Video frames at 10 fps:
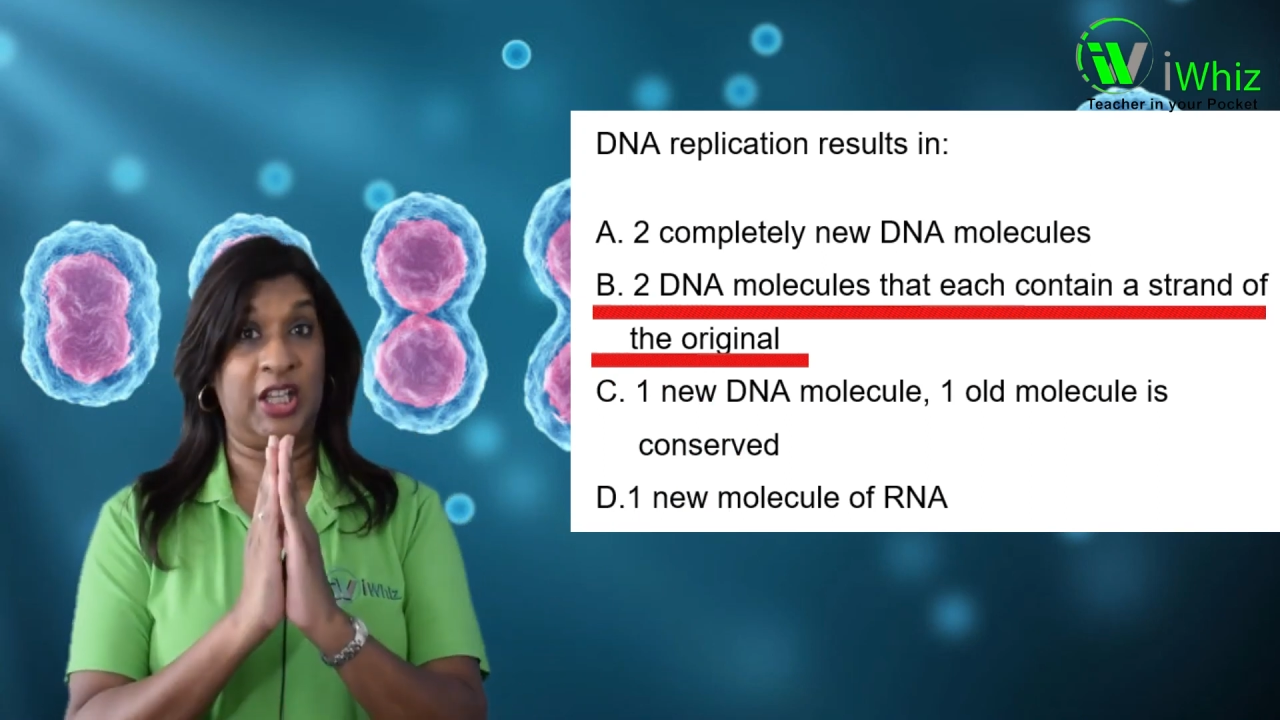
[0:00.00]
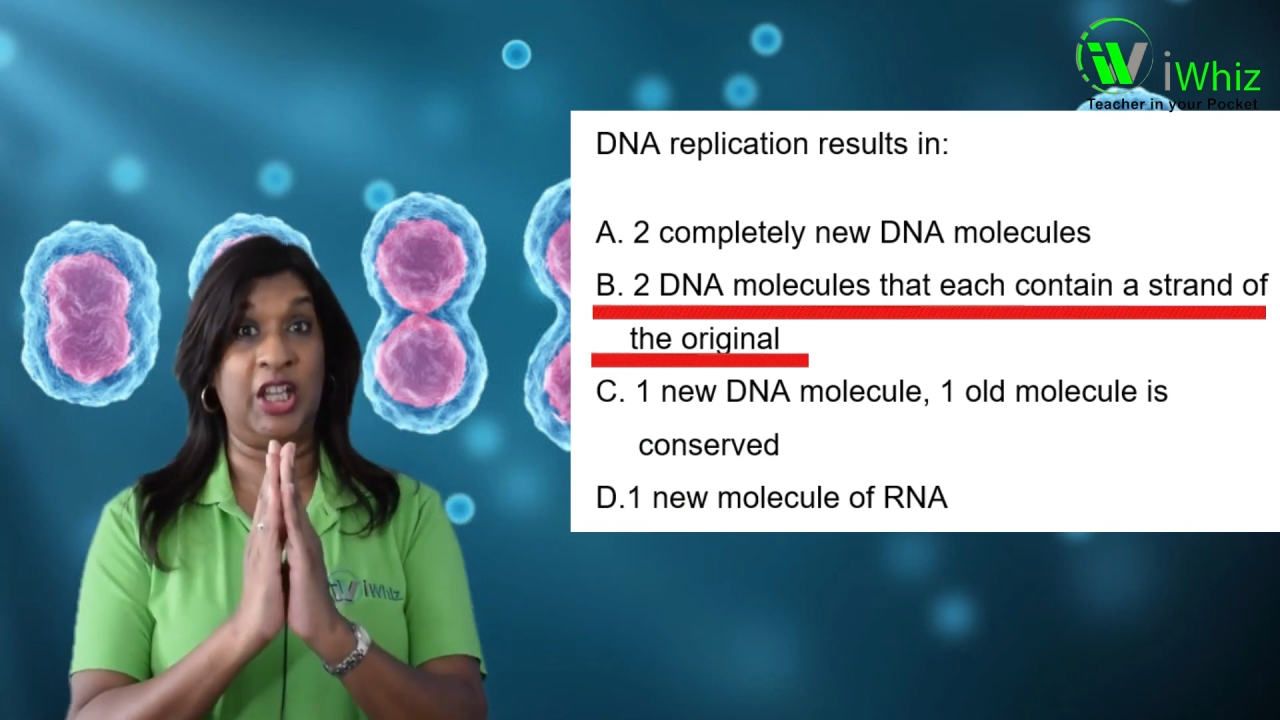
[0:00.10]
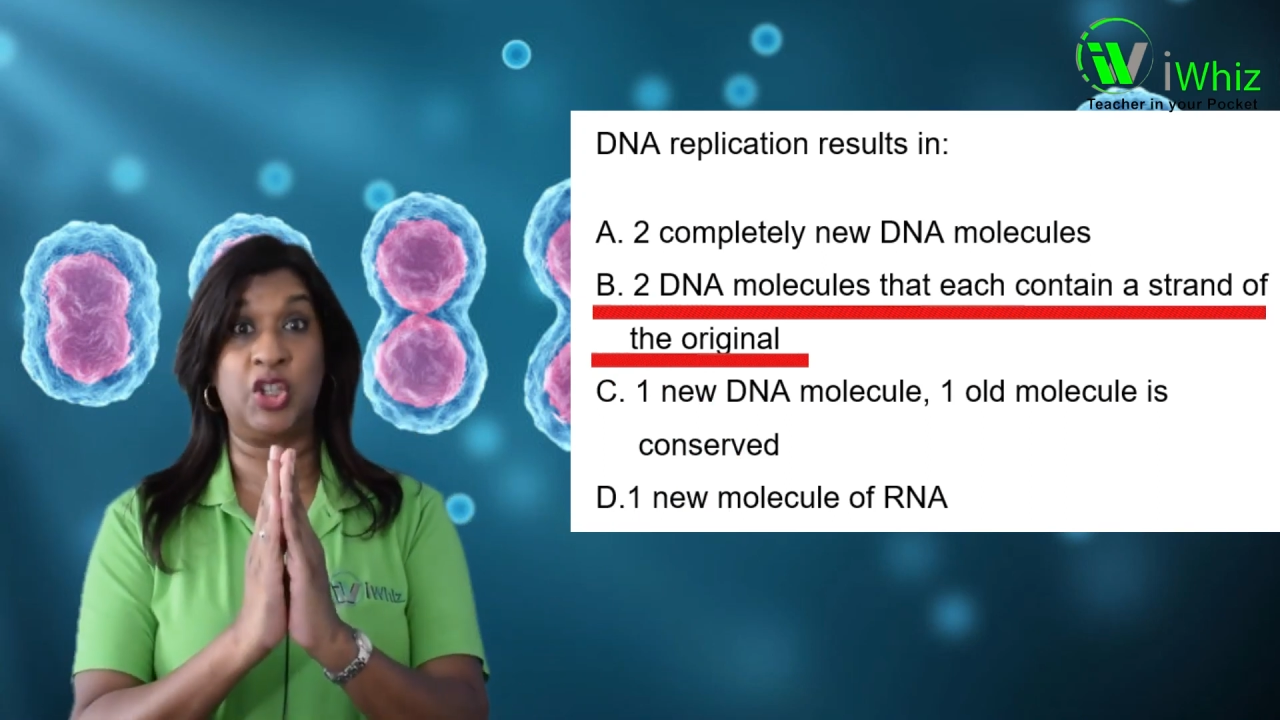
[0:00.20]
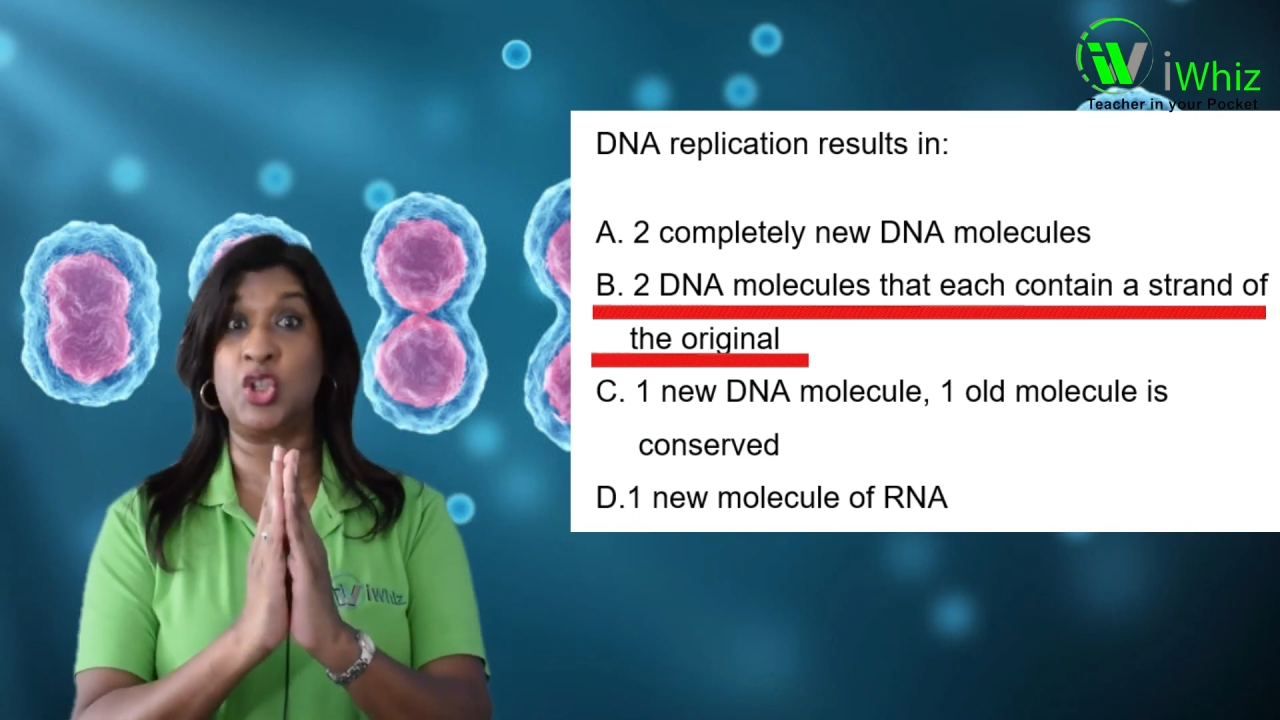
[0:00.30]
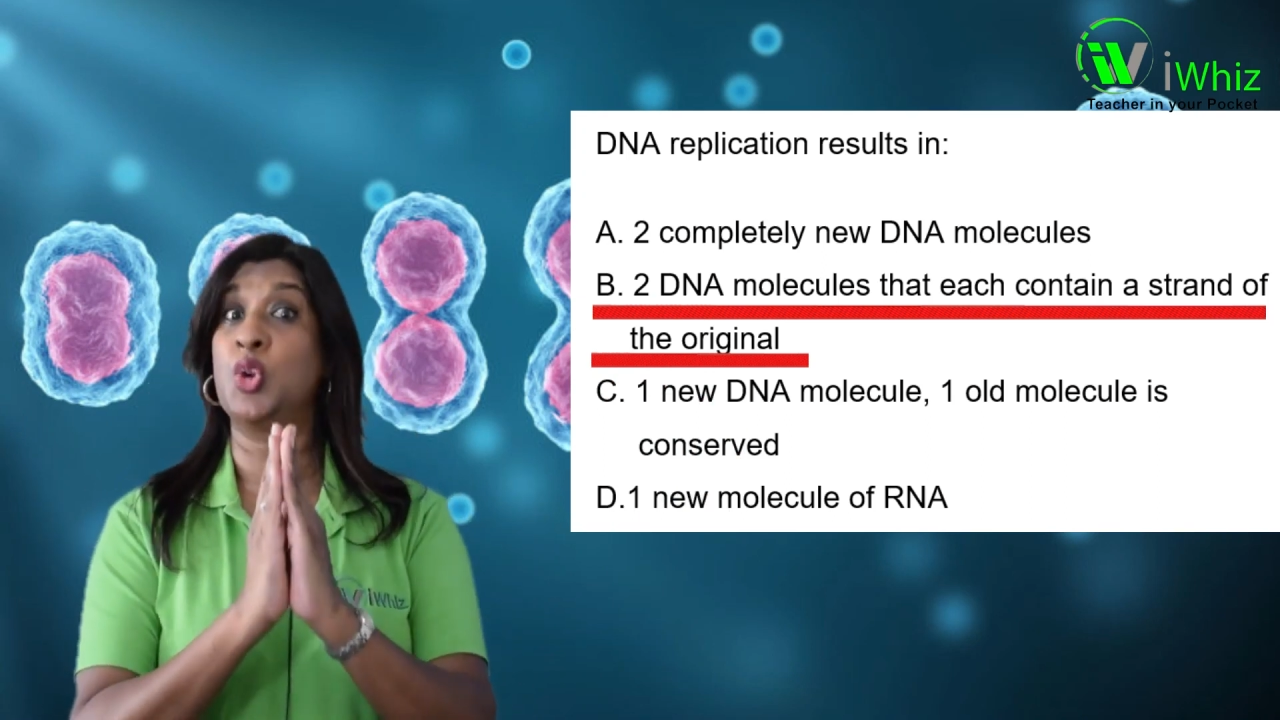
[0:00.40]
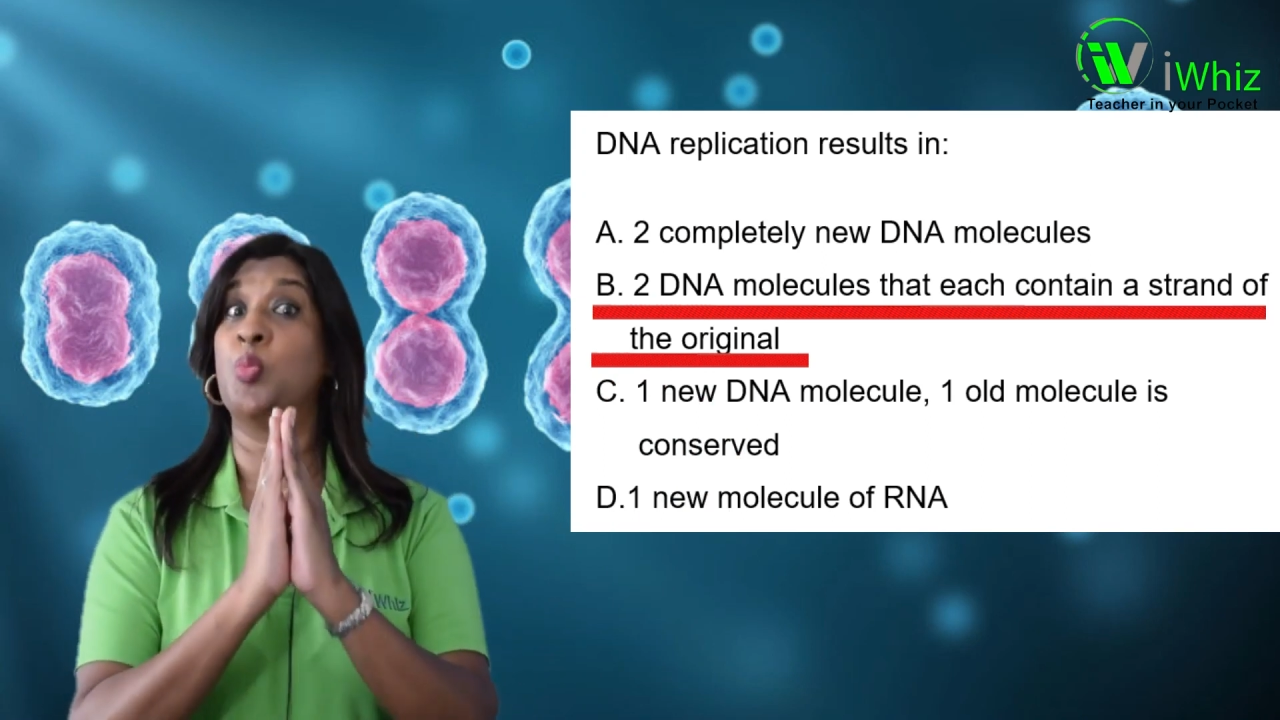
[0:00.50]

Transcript: each new